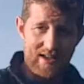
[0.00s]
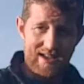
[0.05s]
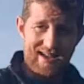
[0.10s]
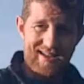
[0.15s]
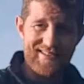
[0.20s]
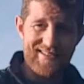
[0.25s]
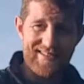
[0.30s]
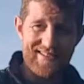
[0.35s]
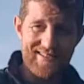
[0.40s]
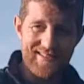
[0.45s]

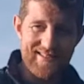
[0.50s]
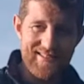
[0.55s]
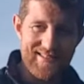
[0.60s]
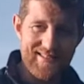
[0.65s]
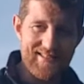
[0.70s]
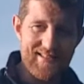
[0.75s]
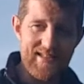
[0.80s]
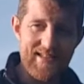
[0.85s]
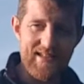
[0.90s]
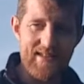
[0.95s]
And you can
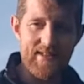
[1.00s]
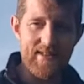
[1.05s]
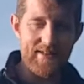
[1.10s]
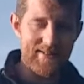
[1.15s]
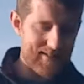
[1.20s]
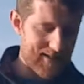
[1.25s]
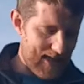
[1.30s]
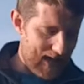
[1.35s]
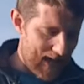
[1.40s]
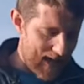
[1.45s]
see
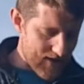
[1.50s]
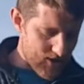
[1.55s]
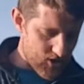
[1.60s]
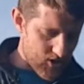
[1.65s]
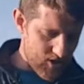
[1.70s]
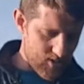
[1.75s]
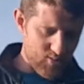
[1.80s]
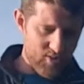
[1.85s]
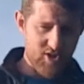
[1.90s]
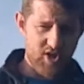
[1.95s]
that
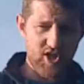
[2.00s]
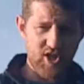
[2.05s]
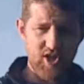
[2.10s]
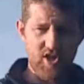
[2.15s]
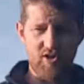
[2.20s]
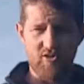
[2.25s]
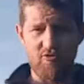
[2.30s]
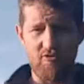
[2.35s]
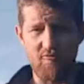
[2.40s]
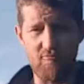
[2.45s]
last year was a
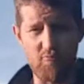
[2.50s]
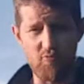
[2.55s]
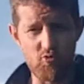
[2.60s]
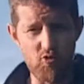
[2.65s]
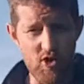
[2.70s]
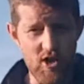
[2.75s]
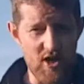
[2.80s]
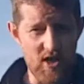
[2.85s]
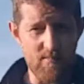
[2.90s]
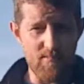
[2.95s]
year of
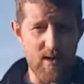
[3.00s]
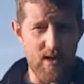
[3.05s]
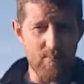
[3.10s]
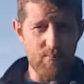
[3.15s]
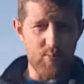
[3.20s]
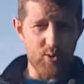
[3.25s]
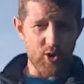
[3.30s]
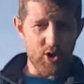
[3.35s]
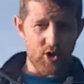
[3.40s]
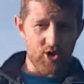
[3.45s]
really
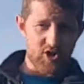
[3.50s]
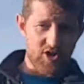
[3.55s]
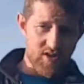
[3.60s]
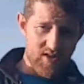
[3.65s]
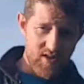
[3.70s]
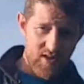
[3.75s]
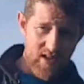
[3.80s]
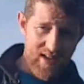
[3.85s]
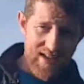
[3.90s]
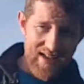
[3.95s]
big
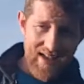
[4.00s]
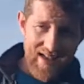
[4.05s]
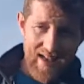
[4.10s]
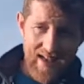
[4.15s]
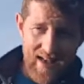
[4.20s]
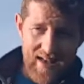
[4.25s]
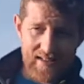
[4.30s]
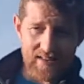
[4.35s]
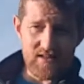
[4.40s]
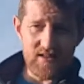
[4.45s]
production
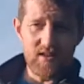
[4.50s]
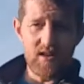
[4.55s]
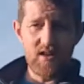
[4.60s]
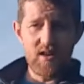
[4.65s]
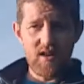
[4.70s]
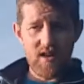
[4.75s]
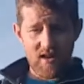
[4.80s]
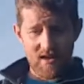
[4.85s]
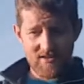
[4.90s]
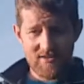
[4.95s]
and
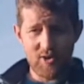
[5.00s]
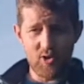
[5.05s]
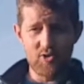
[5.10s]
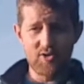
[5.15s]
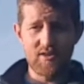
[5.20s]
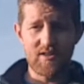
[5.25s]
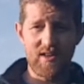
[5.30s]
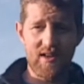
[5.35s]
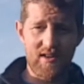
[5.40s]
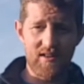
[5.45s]

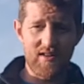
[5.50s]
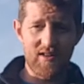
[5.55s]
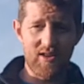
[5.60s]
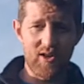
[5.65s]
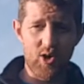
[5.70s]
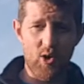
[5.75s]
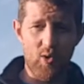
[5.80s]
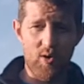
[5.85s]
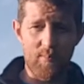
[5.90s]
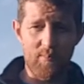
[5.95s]
associated
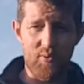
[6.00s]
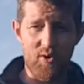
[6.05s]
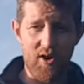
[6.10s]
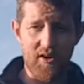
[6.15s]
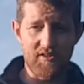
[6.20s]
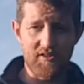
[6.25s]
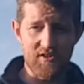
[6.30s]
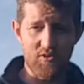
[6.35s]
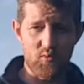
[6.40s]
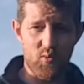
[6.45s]
lower
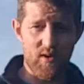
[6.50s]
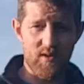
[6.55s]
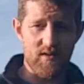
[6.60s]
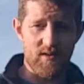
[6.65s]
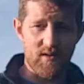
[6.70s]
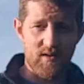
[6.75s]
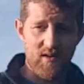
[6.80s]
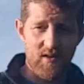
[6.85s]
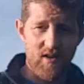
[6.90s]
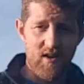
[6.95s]
prices with
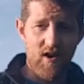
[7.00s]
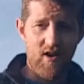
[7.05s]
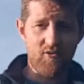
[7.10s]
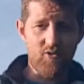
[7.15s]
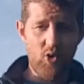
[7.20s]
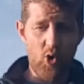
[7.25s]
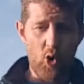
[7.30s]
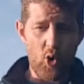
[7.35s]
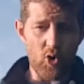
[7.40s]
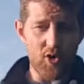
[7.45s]
it.
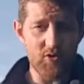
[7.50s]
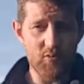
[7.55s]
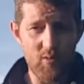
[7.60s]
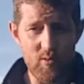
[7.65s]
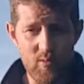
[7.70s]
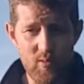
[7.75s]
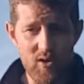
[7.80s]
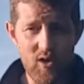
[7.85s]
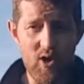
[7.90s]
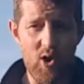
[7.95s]
Of course,
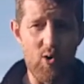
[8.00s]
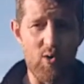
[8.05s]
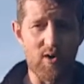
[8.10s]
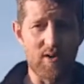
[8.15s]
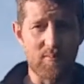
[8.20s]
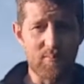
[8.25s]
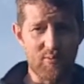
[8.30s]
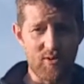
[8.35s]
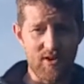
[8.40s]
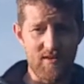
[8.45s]
we were
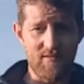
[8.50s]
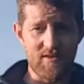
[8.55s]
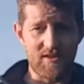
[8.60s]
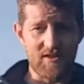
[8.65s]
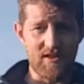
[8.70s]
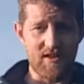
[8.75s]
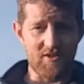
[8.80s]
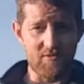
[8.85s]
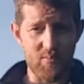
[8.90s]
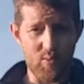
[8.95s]
lower in
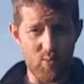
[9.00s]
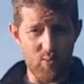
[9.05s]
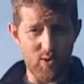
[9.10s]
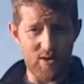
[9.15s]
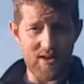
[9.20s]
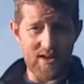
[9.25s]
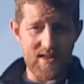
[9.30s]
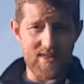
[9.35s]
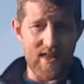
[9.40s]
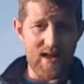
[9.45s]
previous years, but
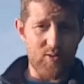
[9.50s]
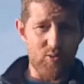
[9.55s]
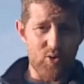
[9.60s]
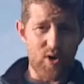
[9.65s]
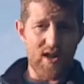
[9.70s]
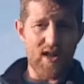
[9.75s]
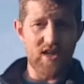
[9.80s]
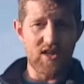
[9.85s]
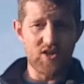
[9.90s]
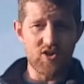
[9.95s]
we're in that
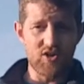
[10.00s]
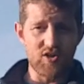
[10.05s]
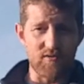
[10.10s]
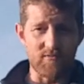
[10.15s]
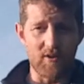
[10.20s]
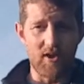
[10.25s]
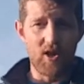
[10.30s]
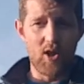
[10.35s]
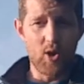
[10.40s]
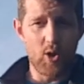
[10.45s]
range
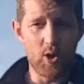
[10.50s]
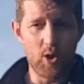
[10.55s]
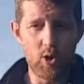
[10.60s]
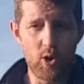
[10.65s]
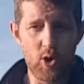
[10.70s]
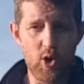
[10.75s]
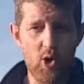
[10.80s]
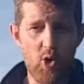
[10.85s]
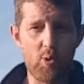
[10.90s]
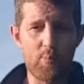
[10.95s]
of
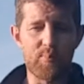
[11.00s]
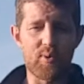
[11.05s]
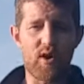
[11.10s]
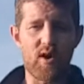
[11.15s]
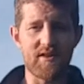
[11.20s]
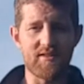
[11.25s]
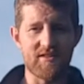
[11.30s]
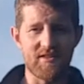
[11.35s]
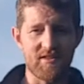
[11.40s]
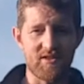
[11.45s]
low
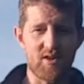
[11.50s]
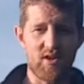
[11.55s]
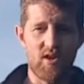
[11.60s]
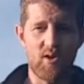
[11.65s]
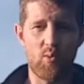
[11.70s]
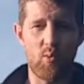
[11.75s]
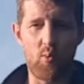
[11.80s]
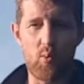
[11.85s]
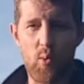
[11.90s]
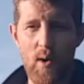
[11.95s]
prices,
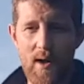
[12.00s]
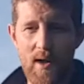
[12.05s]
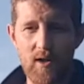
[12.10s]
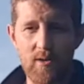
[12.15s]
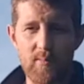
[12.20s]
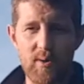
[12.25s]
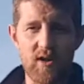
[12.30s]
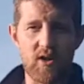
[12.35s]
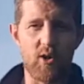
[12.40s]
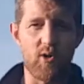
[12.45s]

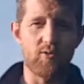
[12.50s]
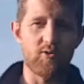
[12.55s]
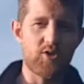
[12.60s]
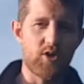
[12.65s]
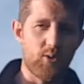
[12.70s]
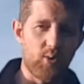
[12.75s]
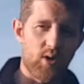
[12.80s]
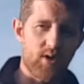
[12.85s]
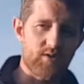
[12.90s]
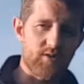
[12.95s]
well below
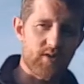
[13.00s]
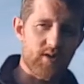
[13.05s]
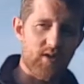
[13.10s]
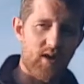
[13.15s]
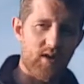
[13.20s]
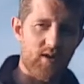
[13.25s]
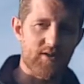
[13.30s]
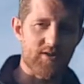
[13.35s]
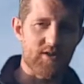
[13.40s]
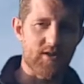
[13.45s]

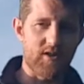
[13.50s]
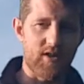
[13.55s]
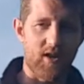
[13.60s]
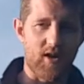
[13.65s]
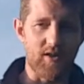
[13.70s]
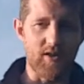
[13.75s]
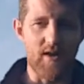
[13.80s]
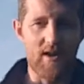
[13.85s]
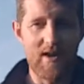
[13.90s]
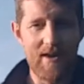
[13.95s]
$200 a
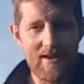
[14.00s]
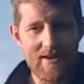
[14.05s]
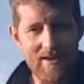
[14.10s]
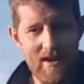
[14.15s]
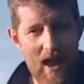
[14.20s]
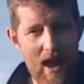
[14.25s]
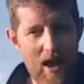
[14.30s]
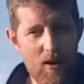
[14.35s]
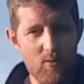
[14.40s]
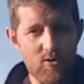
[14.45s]
ton.
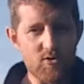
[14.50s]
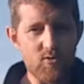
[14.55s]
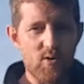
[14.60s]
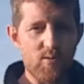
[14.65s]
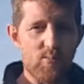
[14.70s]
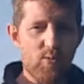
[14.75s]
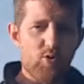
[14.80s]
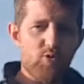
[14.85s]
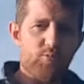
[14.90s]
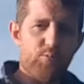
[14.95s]
Now, as
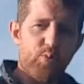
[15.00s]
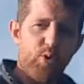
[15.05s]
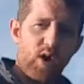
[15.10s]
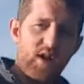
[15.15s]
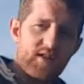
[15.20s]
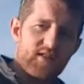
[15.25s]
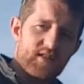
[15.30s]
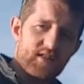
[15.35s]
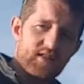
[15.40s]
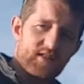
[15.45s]
we move
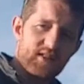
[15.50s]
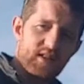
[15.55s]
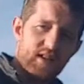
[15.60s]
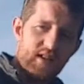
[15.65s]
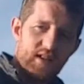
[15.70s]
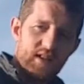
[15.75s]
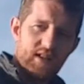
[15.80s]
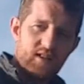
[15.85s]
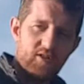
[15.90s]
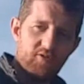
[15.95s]
prices
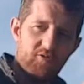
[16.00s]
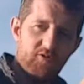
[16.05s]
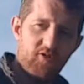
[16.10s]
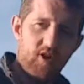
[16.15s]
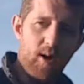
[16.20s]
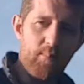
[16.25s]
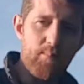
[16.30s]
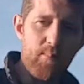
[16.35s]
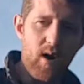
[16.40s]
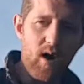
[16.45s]
in the
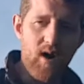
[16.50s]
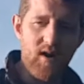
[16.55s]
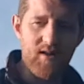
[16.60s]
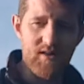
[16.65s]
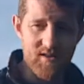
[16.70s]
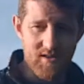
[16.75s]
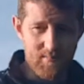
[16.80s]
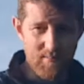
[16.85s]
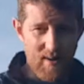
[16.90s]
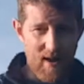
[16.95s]
FOB
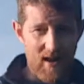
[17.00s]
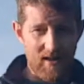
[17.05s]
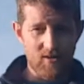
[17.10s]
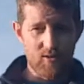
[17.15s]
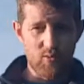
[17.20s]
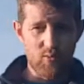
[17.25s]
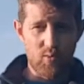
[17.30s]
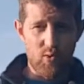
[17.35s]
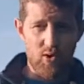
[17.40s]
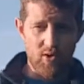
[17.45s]
markets back
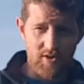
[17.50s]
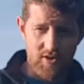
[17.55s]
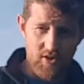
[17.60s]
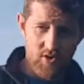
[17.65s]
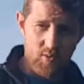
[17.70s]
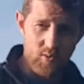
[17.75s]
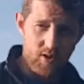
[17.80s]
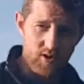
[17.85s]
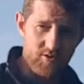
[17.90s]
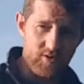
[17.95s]
towards
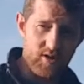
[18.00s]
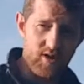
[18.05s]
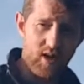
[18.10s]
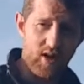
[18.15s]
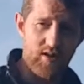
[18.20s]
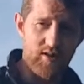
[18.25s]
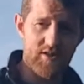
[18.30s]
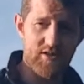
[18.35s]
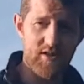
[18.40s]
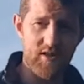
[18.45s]

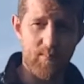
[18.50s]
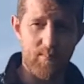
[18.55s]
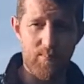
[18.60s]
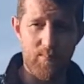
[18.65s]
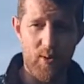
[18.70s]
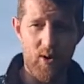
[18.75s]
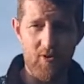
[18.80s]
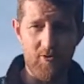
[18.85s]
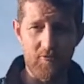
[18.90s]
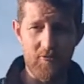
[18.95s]
$200 and
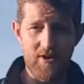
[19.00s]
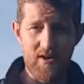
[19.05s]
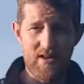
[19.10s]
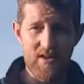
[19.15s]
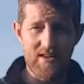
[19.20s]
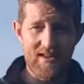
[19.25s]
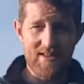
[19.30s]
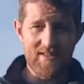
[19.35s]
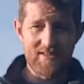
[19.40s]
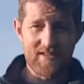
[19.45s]
above,
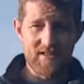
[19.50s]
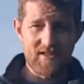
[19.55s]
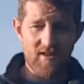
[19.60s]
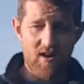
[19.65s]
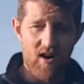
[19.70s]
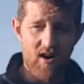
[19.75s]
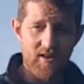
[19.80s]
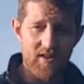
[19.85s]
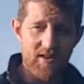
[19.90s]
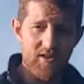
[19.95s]
it's
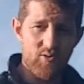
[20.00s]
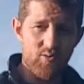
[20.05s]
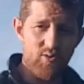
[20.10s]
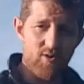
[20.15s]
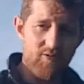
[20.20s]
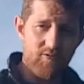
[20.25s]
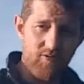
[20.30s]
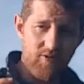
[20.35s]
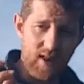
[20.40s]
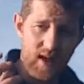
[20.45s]
starting to
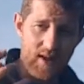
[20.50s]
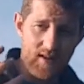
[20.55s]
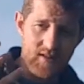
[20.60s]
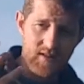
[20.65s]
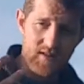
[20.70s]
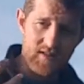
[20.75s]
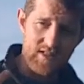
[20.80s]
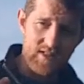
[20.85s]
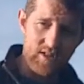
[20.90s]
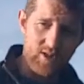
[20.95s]
reflect
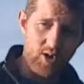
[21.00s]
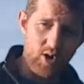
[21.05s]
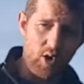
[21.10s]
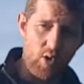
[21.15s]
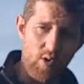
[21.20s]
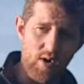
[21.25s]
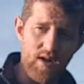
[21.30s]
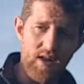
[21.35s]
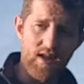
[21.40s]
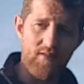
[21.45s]
this
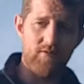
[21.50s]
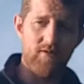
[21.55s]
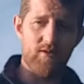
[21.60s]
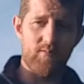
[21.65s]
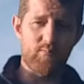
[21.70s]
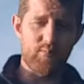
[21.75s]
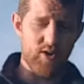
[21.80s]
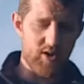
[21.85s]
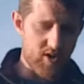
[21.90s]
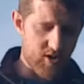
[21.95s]
lower level
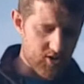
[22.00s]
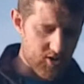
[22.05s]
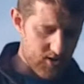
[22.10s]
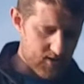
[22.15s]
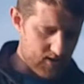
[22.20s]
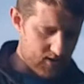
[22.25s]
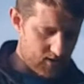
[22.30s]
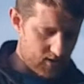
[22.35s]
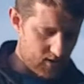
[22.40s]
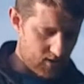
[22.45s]
of
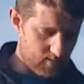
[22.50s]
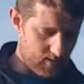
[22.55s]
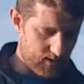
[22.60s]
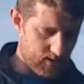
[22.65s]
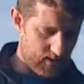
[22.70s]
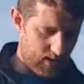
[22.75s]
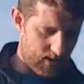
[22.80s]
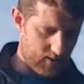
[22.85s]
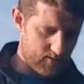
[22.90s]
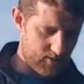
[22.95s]
production that's
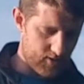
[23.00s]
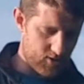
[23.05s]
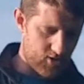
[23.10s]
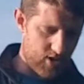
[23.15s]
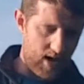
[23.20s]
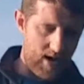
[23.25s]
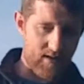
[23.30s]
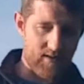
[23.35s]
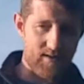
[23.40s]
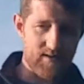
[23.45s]
coming down the
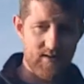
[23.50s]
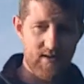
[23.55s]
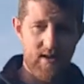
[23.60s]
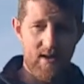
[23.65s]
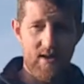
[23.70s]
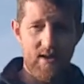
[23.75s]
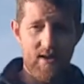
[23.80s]
tracks.